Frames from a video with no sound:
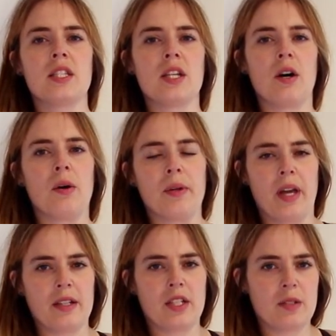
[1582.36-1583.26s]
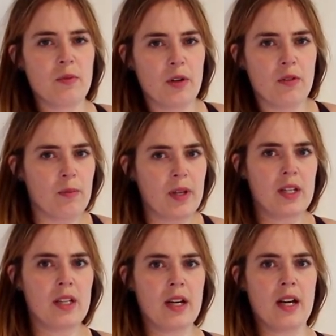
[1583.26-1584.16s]
So yeah, it doesn't work for
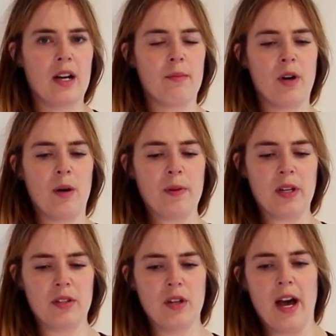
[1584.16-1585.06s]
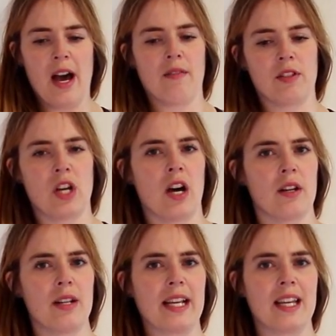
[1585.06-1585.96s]
me. Up here though, I have a ton
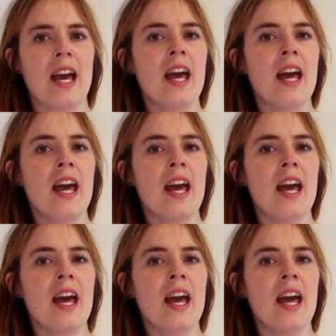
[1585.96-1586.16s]
of like,